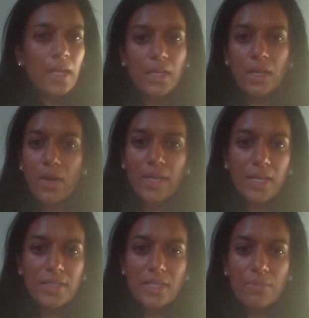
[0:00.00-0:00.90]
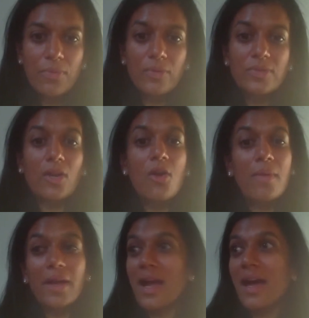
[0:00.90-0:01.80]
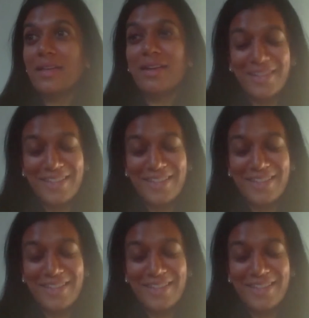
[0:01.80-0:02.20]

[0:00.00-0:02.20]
I can't stop pooping. I was like, oh my God.